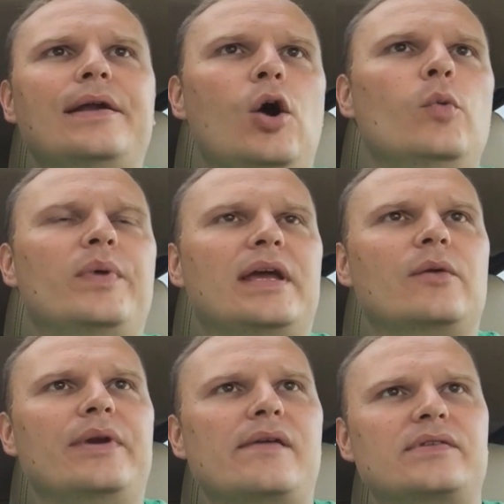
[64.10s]
opening or
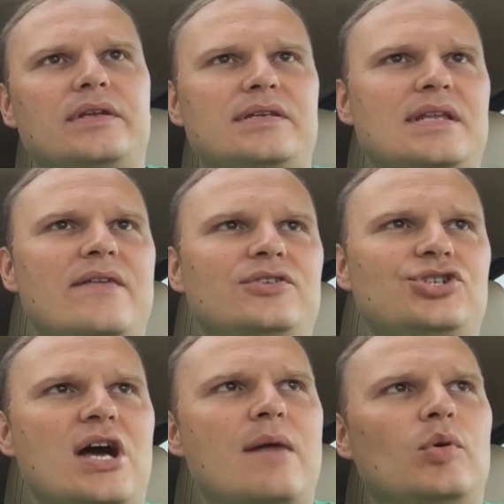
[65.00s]
whatever that doesn't have a
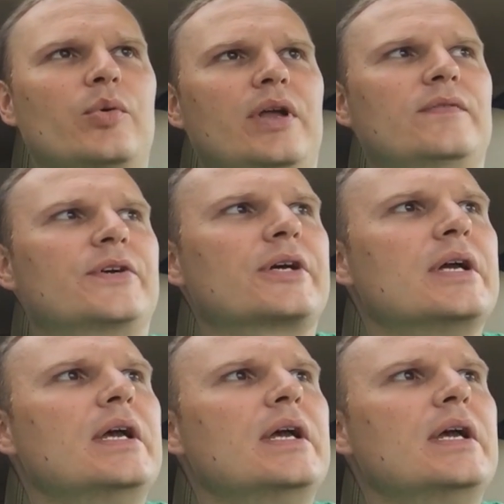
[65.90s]
job or whatever.